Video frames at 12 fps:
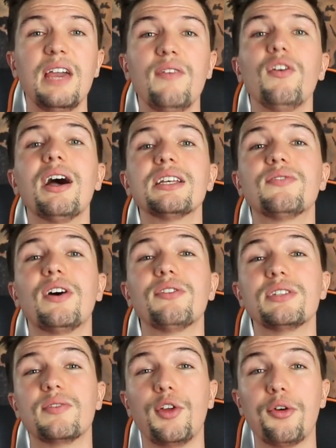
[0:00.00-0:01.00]
if you guys
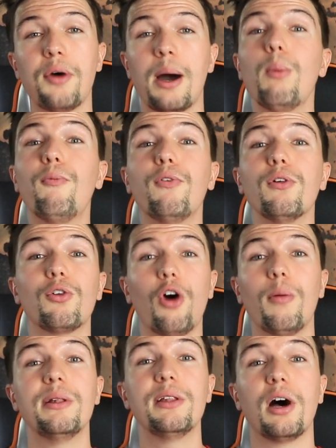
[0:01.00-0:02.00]
found this video helpful,
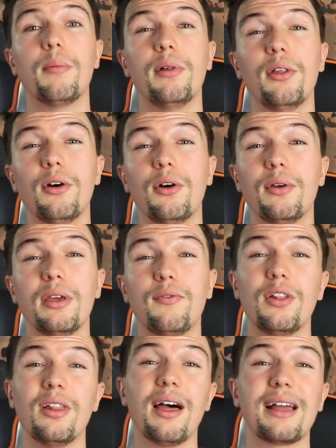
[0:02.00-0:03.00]
comment down below.
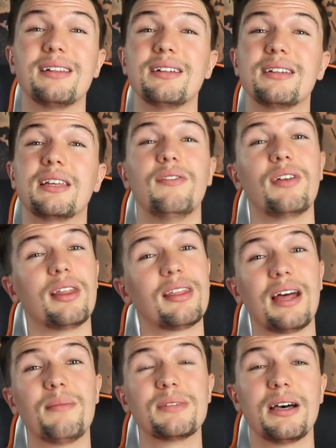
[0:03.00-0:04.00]
If you liked it, give it a
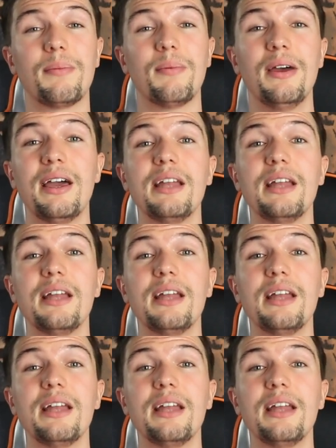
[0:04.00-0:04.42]
thumbs up.